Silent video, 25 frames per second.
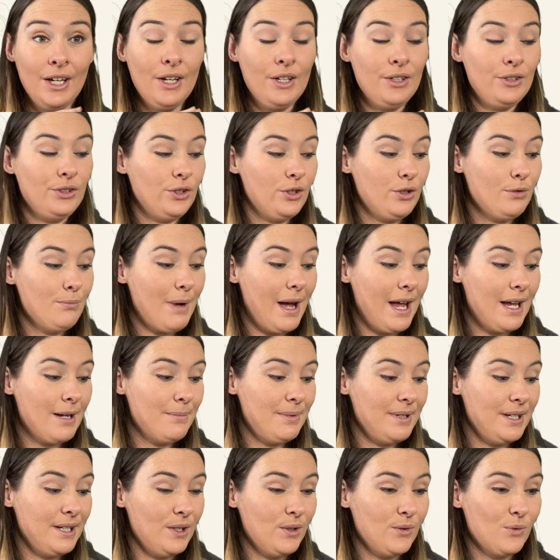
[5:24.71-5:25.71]
you may
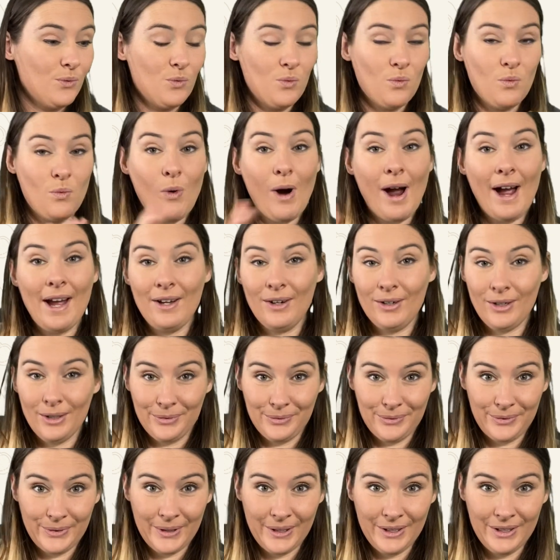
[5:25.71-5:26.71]
be way
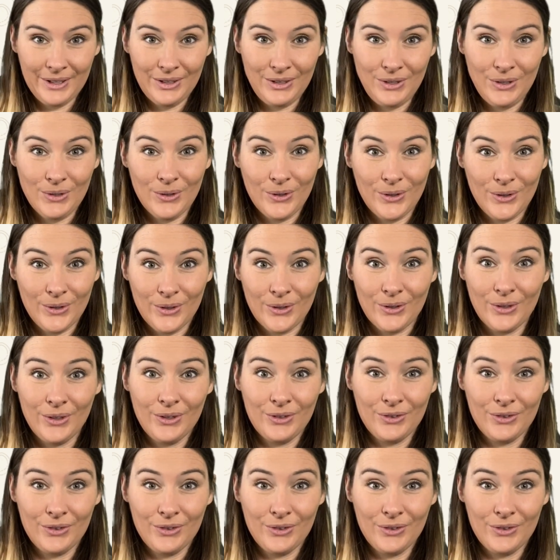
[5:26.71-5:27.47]
off your